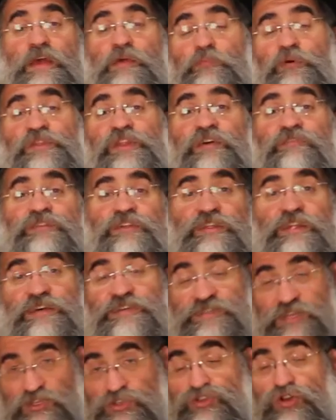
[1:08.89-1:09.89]
But
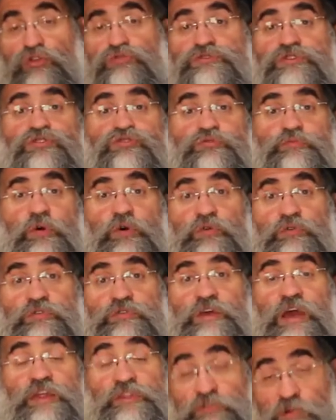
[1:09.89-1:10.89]
nevertheless, they chose to do both.
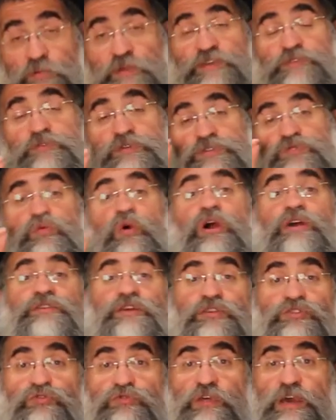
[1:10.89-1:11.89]
And the Rebbe explains why
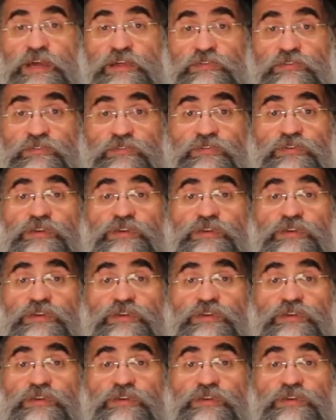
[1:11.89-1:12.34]
they do that.